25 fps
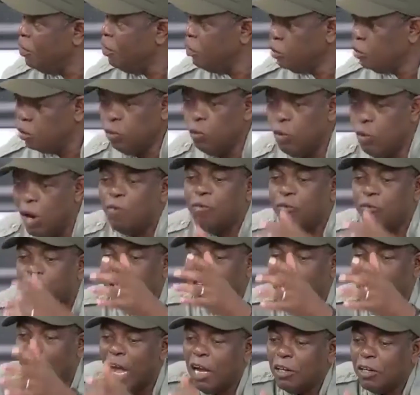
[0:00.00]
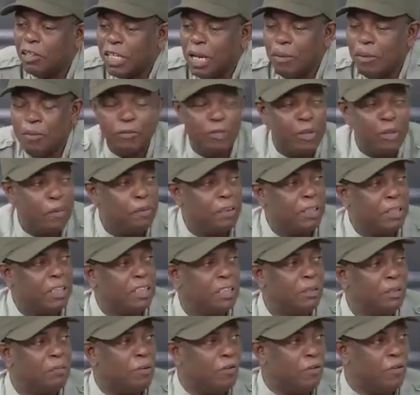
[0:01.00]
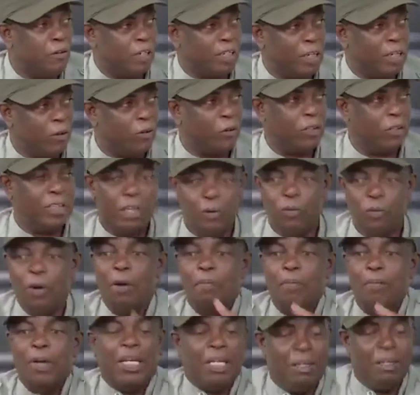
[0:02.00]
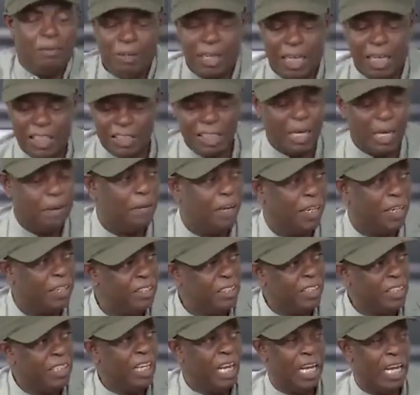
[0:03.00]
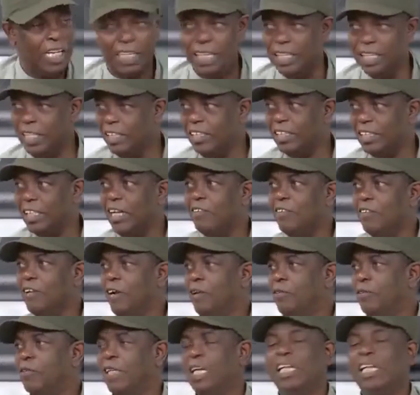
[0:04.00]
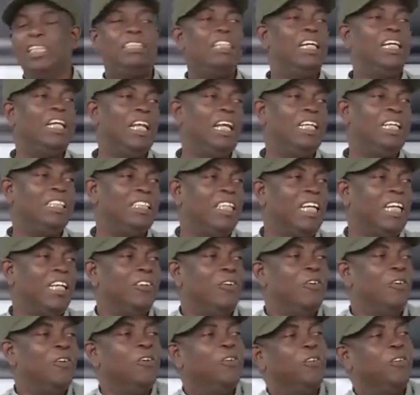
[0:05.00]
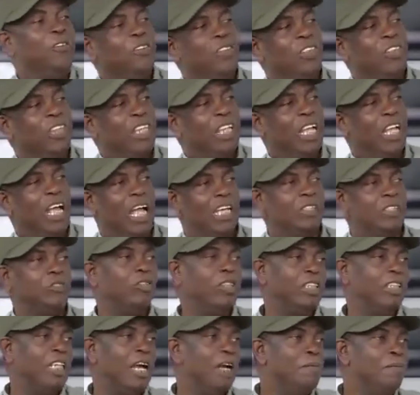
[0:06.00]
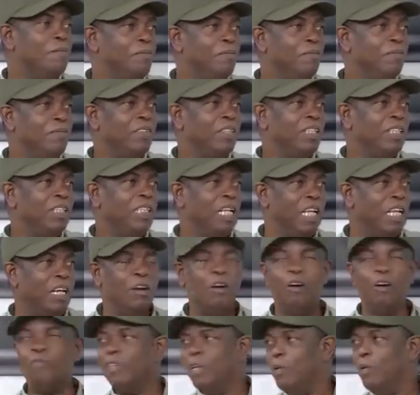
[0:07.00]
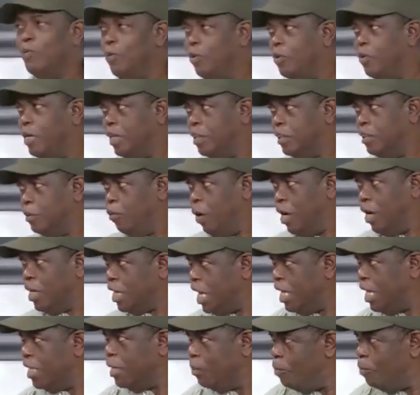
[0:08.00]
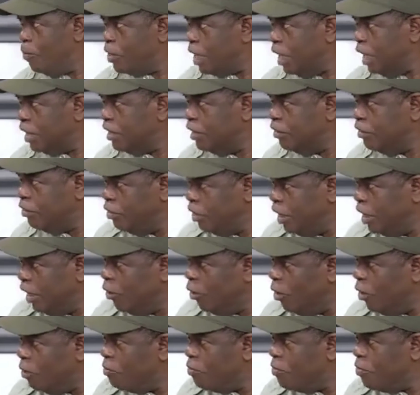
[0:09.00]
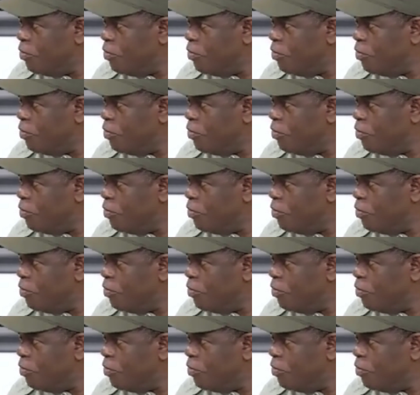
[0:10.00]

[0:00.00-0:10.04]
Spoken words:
to wait for the outcome of the petition before the court. They go and make him their chairman. And then they turn around and tell us that, oh, as for them, they love democracy. What kind of democracy do they love?